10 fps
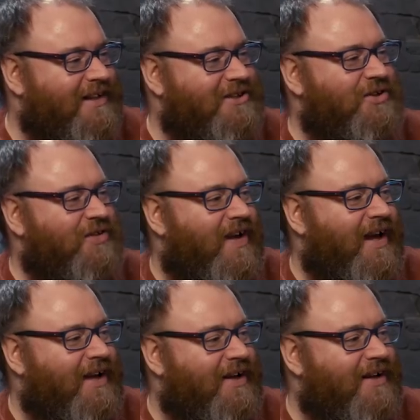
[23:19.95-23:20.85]
did you
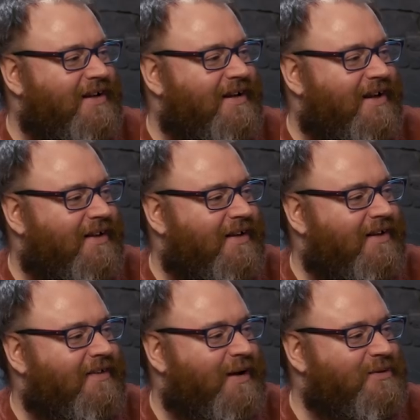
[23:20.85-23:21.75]
think
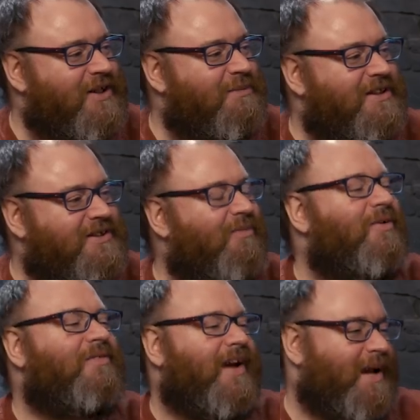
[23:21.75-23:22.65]
there was going to be some
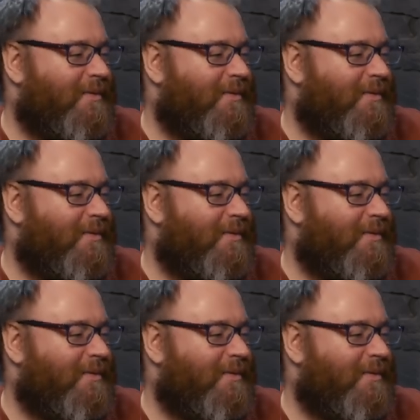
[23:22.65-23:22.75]
reveal